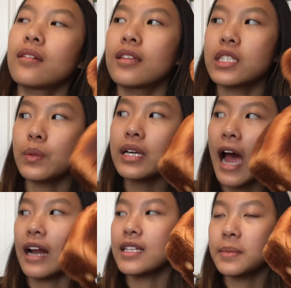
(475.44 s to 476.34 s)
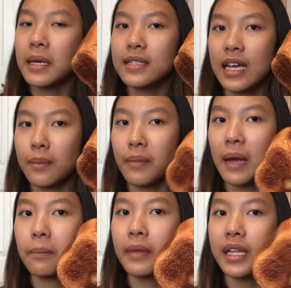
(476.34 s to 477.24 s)
This one kind of smells like
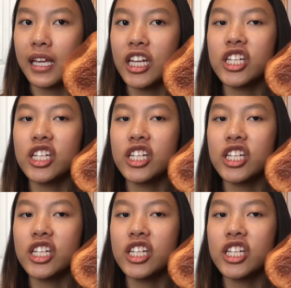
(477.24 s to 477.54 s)
my mini